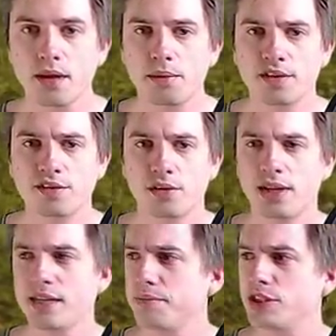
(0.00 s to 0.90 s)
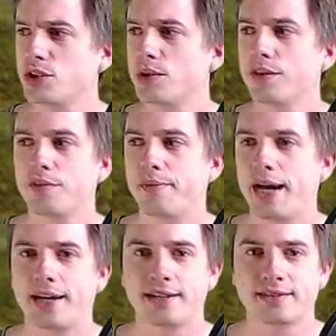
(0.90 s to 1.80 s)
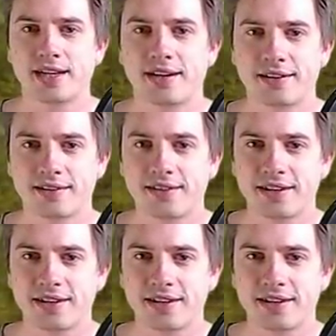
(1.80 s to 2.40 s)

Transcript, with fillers: But so let me show you the badass character,